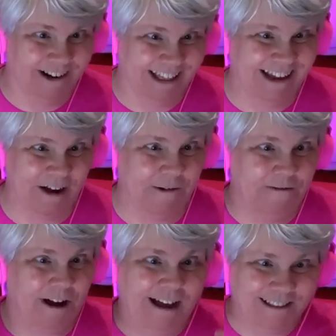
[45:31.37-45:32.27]

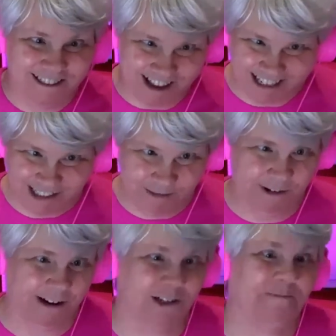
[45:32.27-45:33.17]
We've got lots of
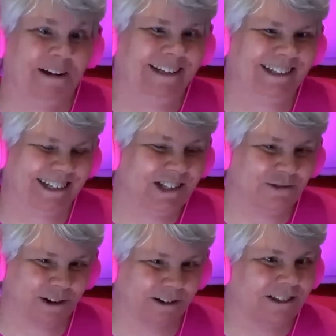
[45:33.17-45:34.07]
Arch-based
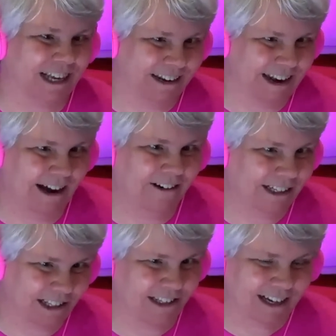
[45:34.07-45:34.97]
distros, and now
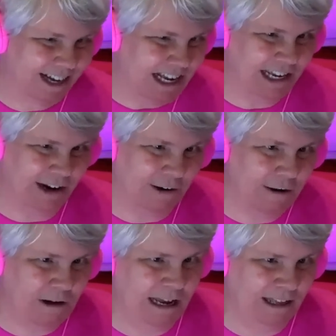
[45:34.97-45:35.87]
it's,
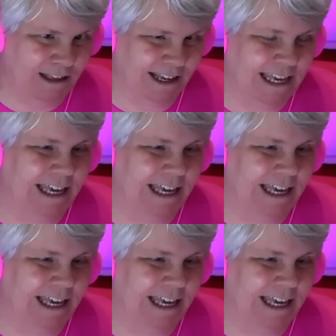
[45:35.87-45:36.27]
the king